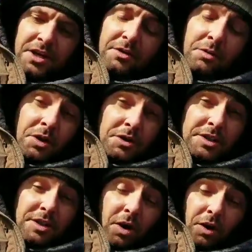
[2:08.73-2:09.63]
We're going to
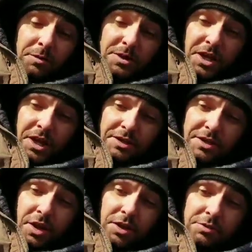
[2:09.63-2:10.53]
install it. I'm going to show you how to
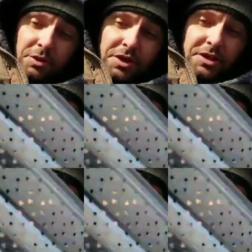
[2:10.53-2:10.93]
install it. It's real easy.